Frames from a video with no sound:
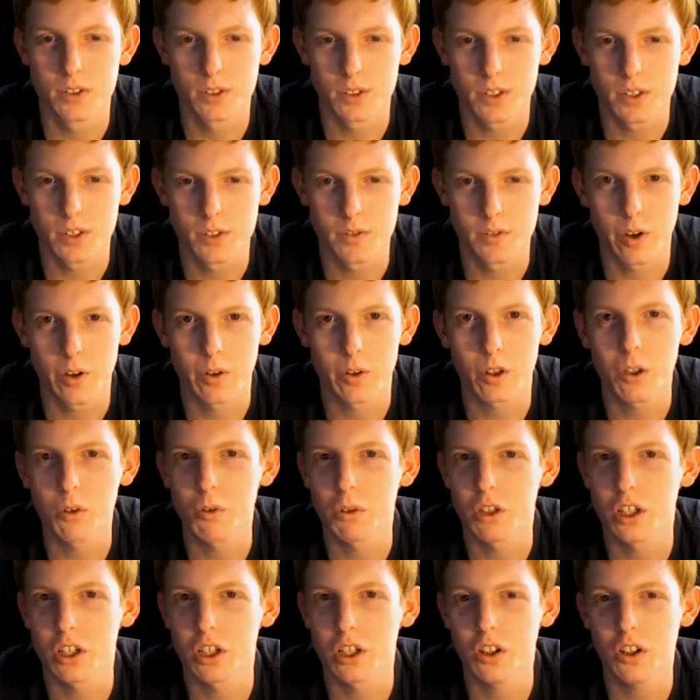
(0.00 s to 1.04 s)
Because if I really want to
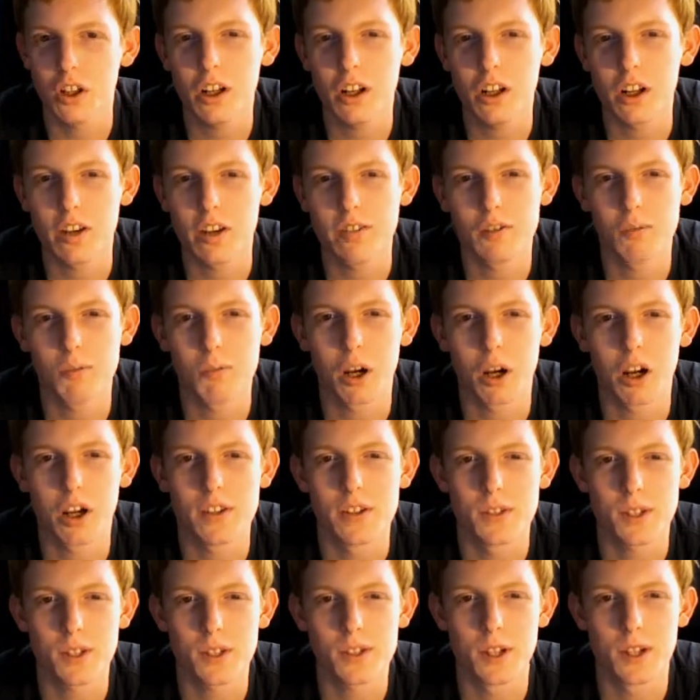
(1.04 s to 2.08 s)
get a lot, I have to buy
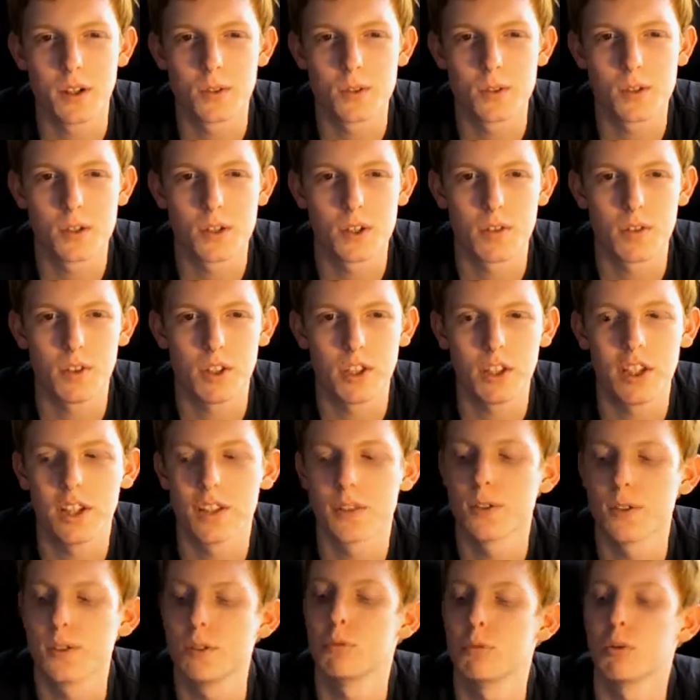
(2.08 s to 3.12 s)
6 ounces of it, and
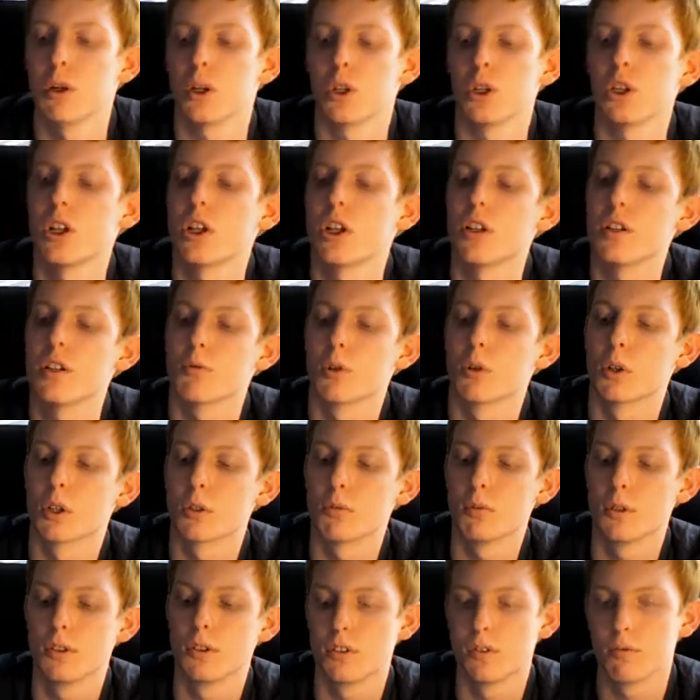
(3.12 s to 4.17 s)
that's too much, and it's more
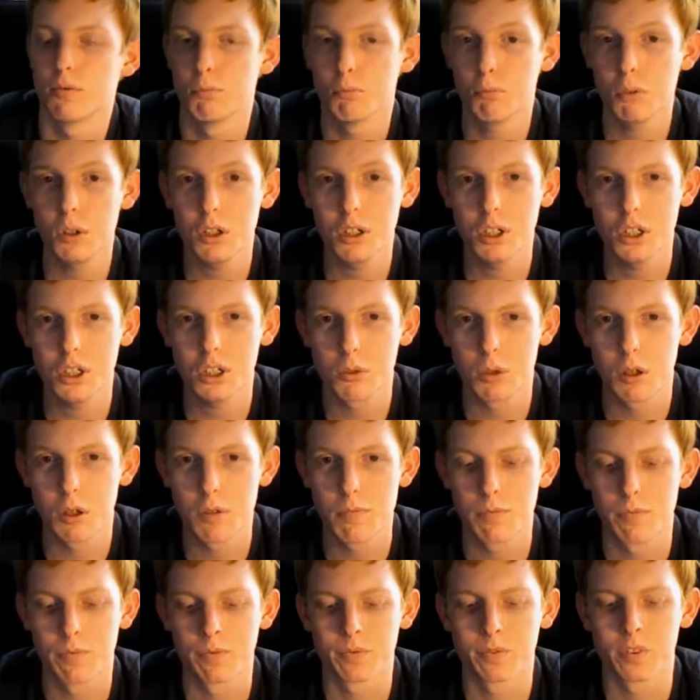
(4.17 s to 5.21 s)
expensive. But anyway, I'm
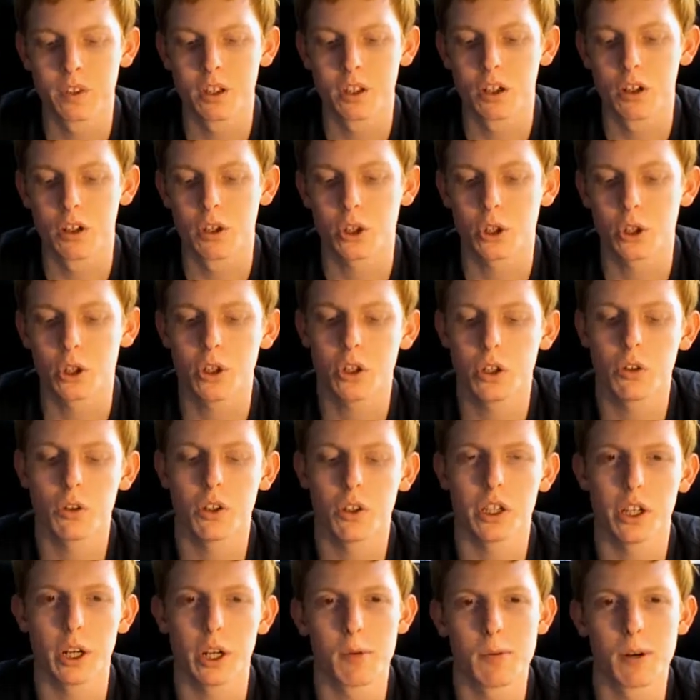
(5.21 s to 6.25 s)
sure you don't really
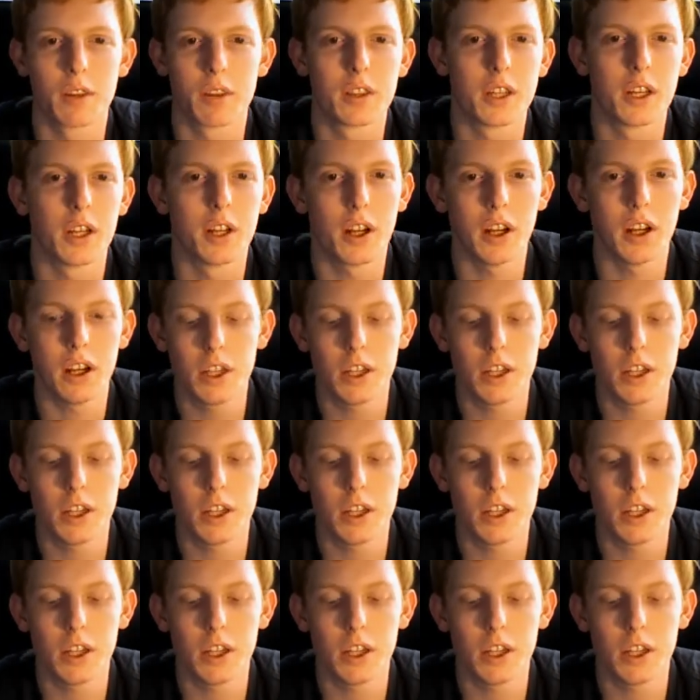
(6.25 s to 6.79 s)
care about that.